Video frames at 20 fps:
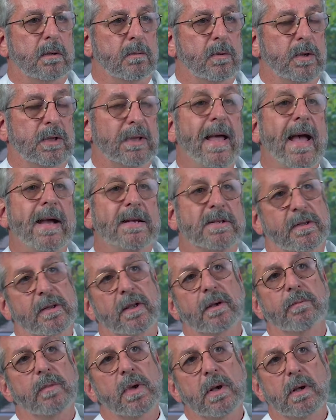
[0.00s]
relax
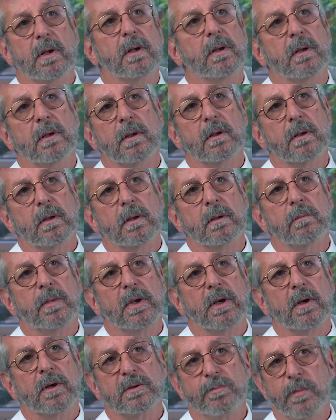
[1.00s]
them,
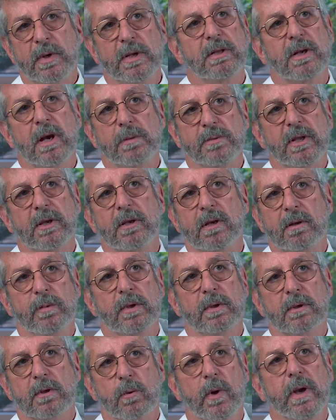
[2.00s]
because many times they come
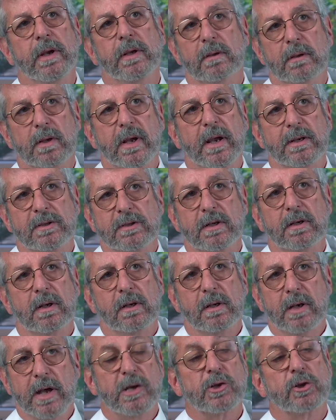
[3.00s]
in quite
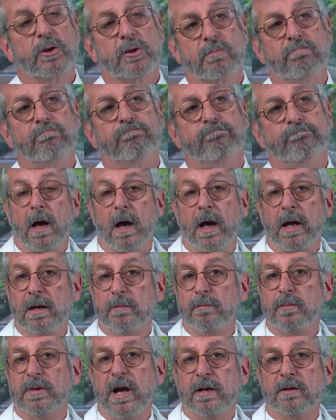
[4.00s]
uh, anxious. I
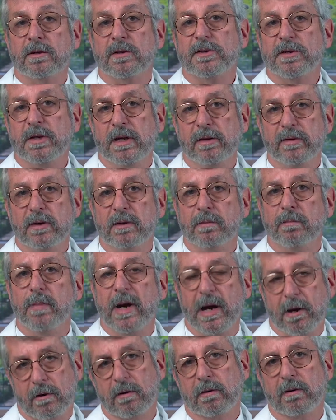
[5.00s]
am Dr. Steven
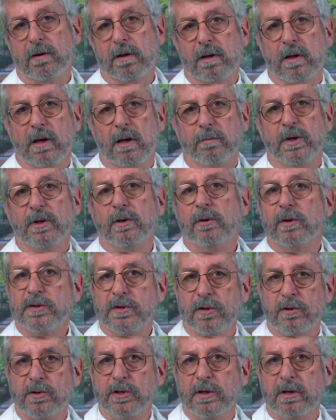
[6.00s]
Barrer. I'm a
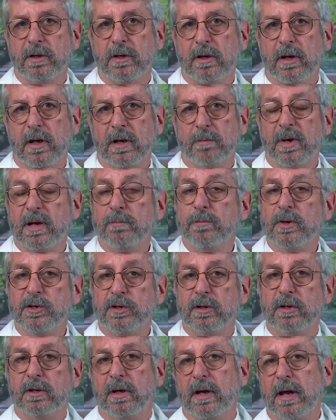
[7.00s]
neurosurgeon, and my
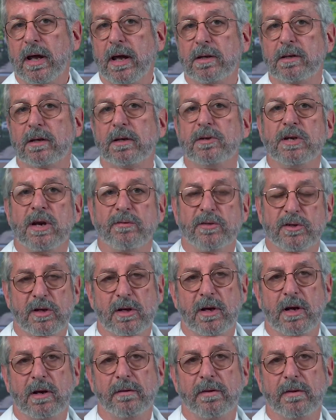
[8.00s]
mission at
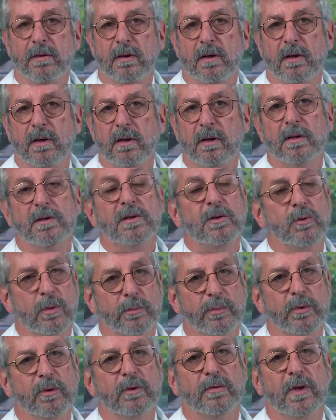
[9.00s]
Jefferson Health is to
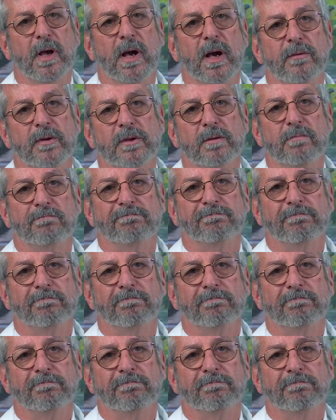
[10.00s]
improve lives.